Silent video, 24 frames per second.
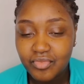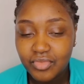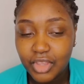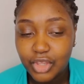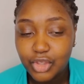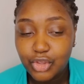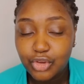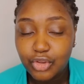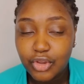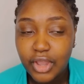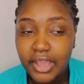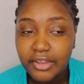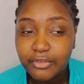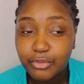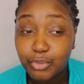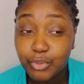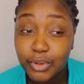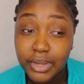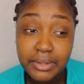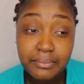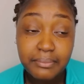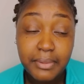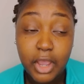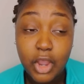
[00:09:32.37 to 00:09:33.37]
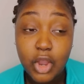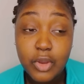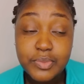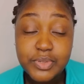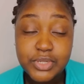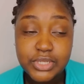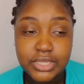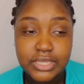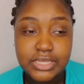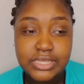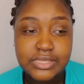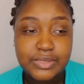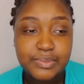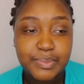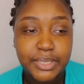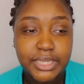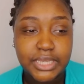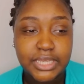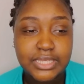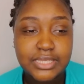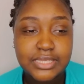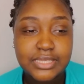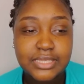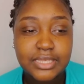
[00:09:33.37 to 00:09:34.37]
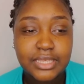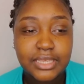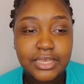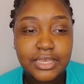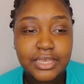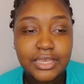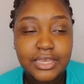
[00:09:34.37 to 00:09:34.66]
you know, I weighed my options, because